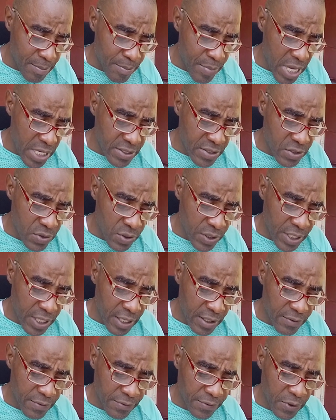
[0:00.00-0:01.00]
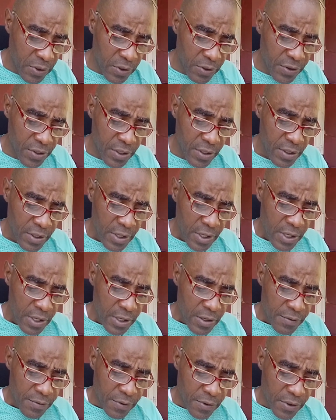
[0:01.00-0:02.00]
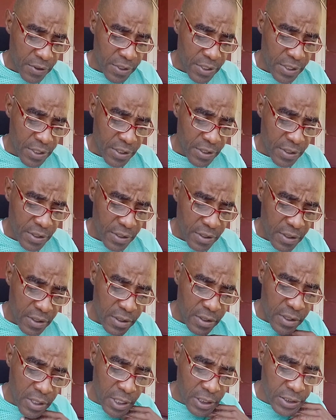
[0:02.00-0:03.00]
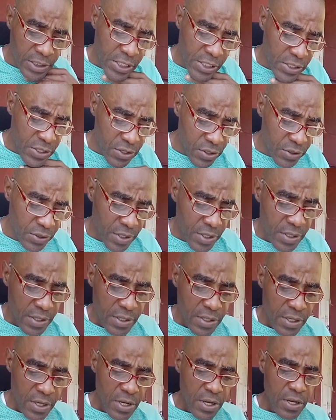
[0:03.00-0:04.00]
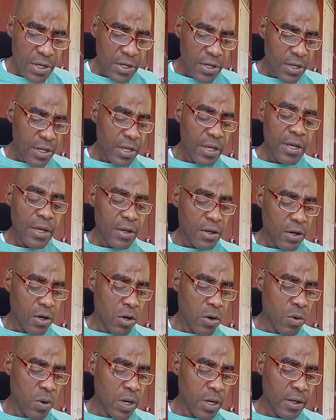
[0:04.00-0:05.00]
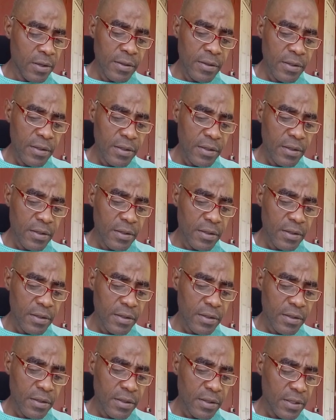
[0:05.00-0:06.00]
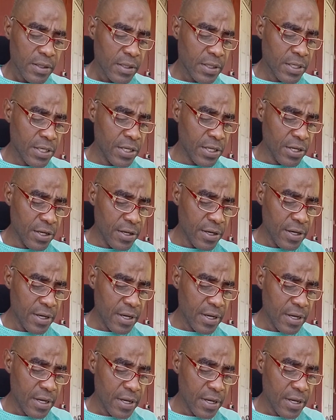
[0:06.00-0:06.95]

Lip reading: as best you can for a continued our care